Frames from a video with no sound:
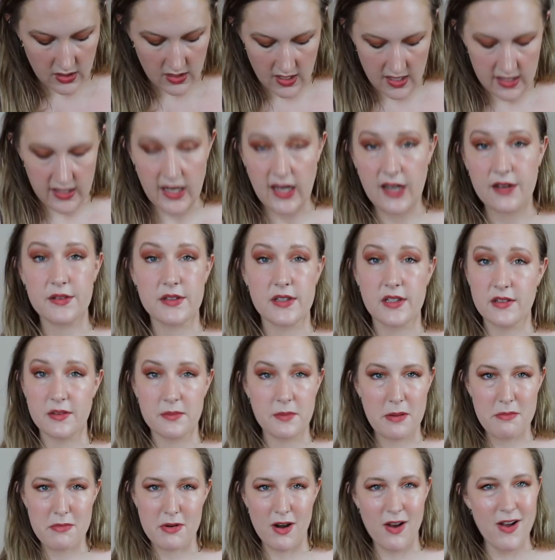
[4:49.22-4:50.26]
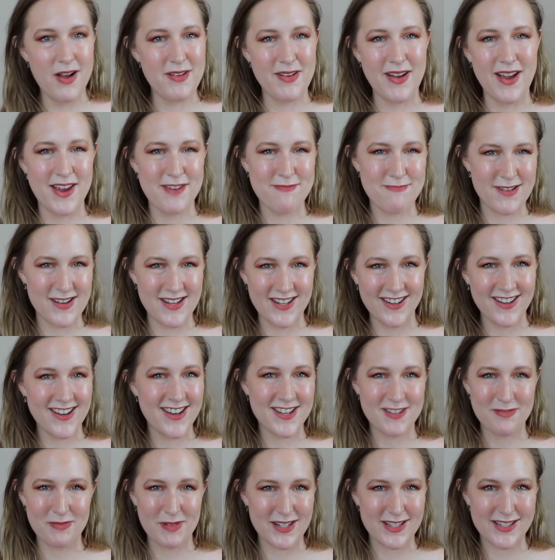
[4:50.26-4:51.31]
I can't really remember what my opinion
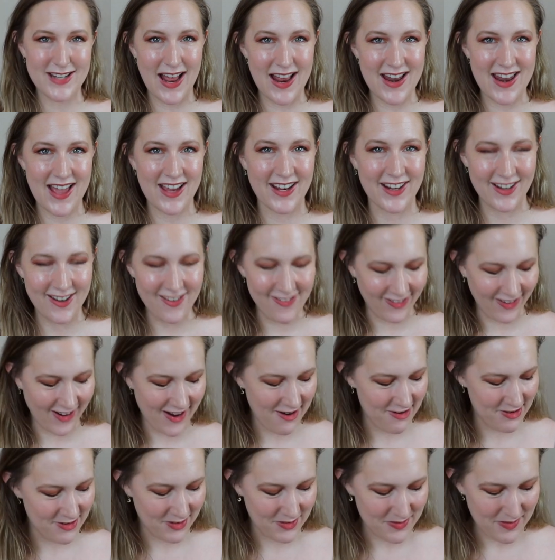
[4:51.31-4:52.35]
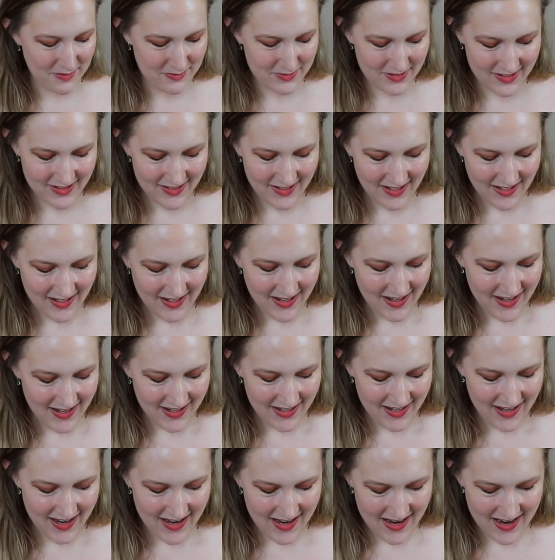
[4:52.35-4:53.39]
is, but it's not negative, or I would remember.
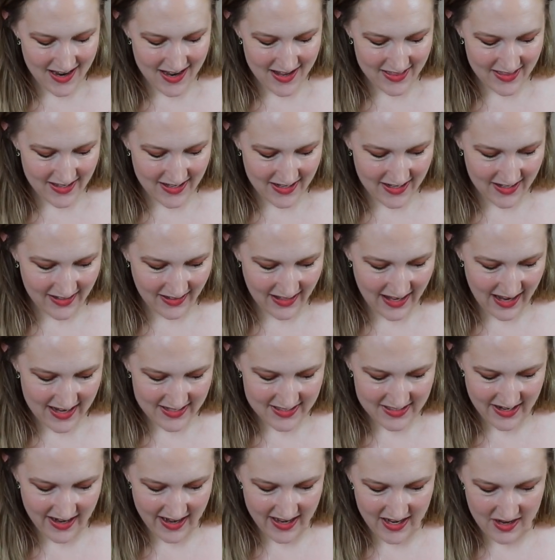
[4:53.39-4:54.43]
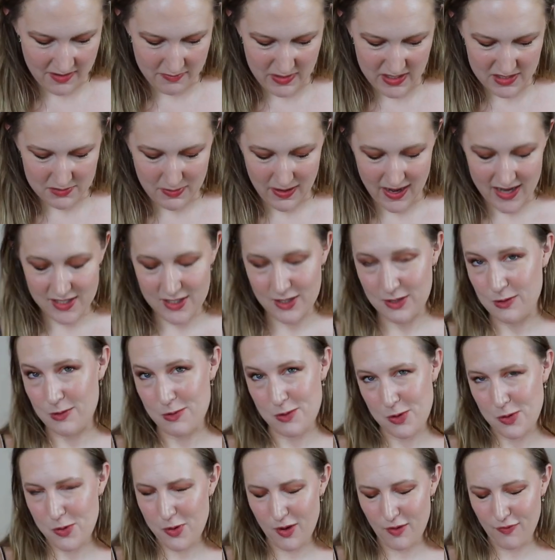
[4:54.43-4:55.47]
Uh, the last item is by Too
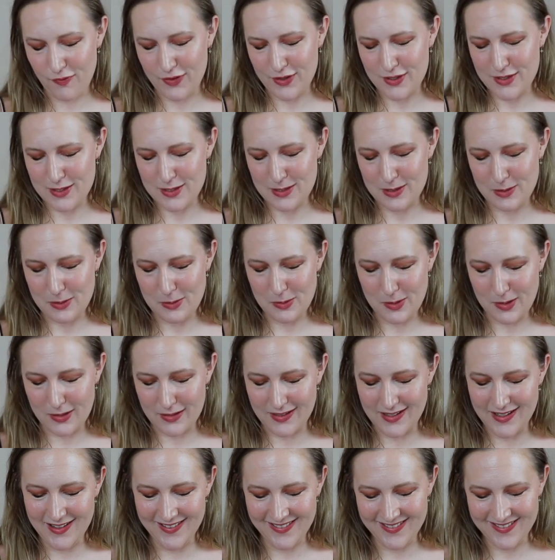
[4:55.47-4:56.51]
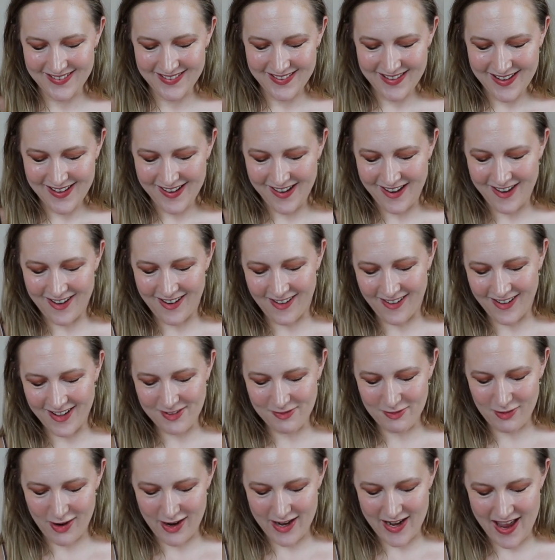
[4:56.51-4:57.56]
Cool for School.
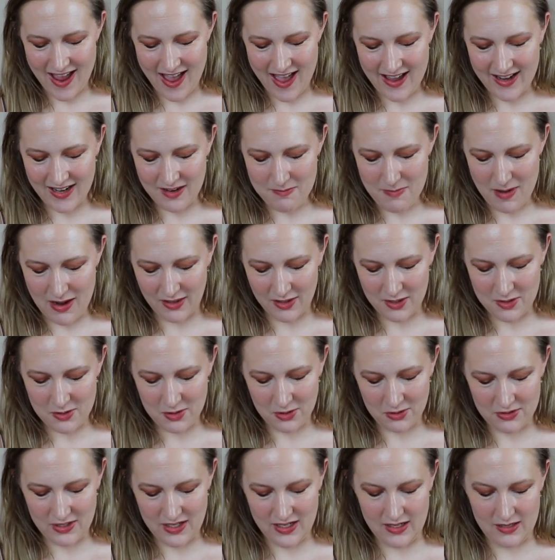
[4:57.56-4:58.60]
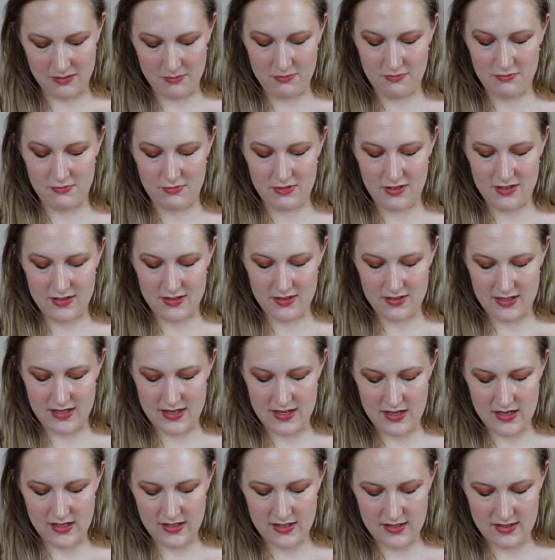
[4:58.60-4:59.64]
All-in-one Egg Mellow Cream. What?
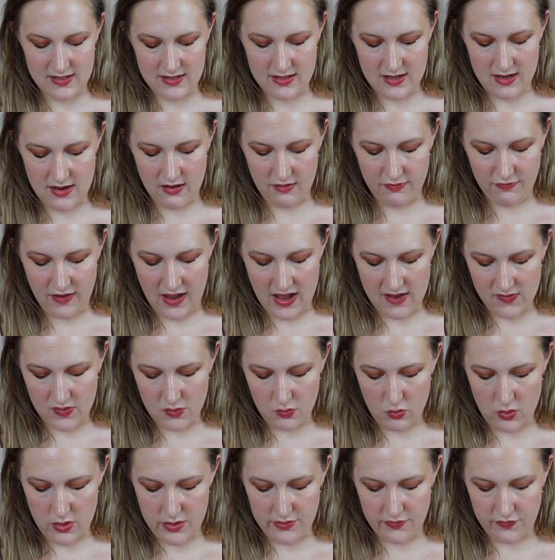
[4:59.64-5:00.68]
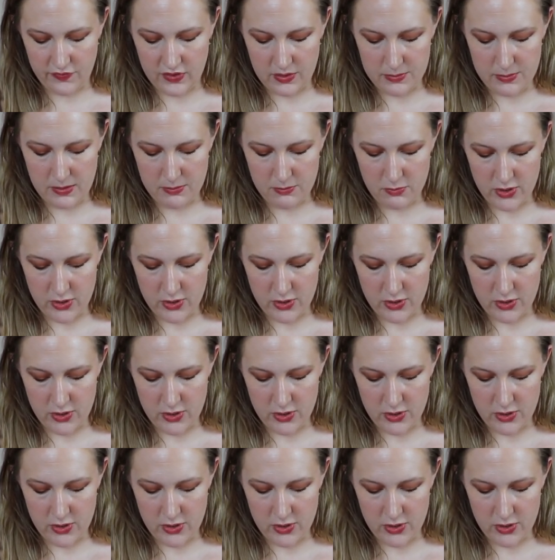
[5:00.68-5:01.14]
Egg? Uh, five in one Firming